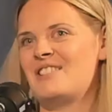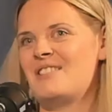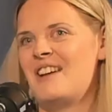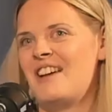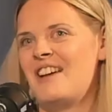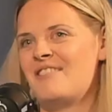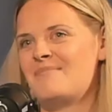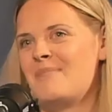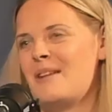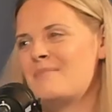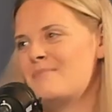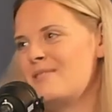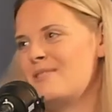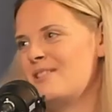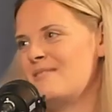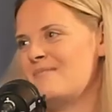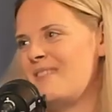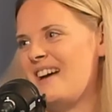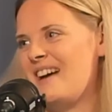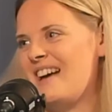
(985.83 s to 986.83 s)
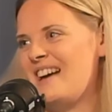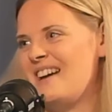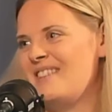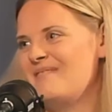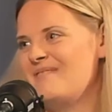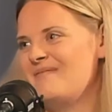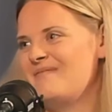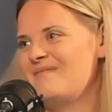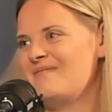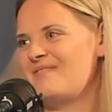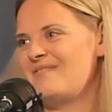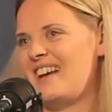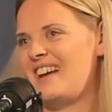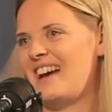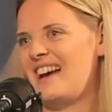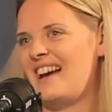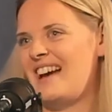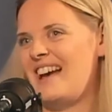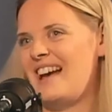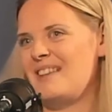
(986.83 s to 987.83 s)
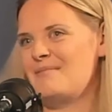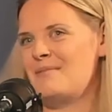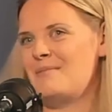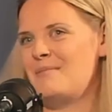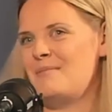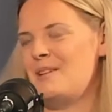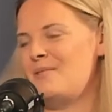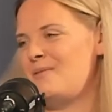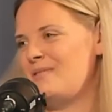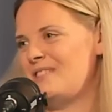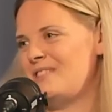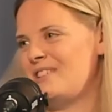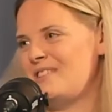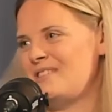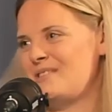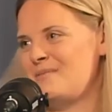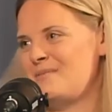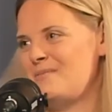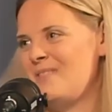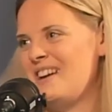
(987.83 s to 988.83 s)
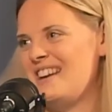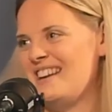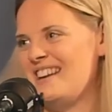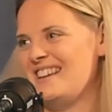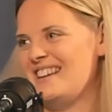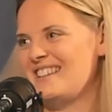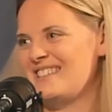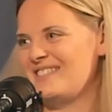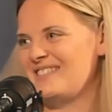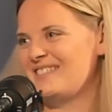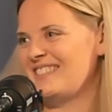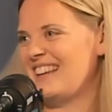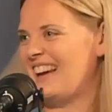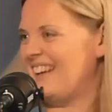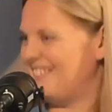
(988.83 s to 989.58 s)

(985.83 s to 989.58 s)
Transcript: have my mum helping me do some weeding sometimes.